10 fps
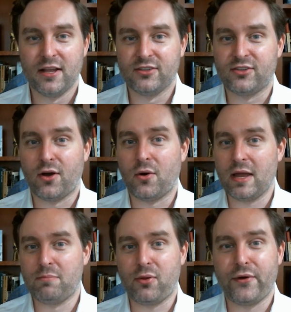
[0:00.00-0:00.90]
So
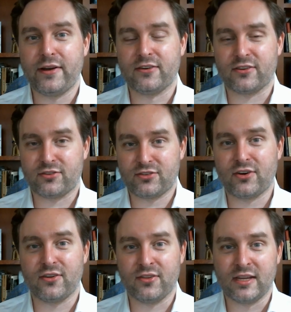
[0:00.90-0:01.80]
employers
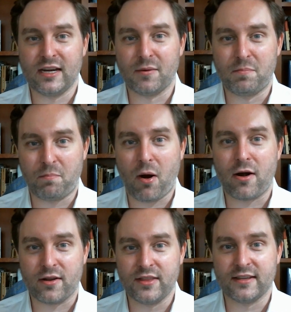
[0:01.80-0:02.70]
certainly are
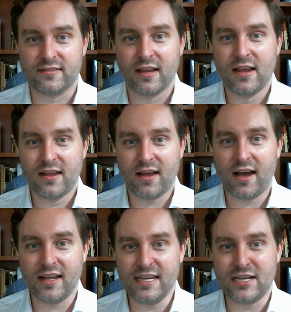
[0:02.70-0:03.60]
part of this
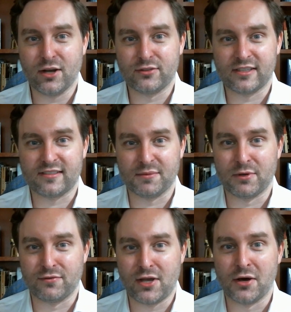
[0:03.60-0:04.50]

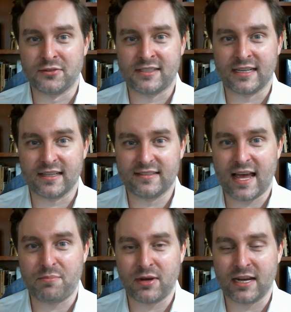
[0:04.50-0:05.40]
ecosystem of ghosting that's
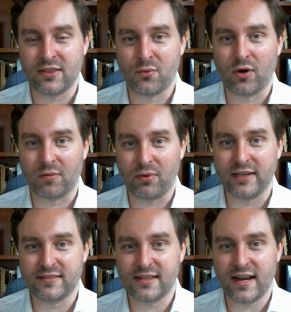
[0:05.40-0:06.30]
happening in the
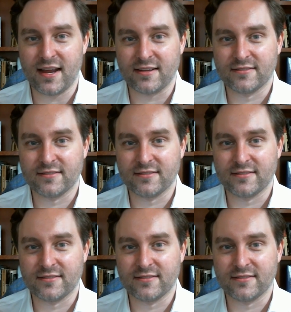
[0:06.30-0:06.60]
workplace today.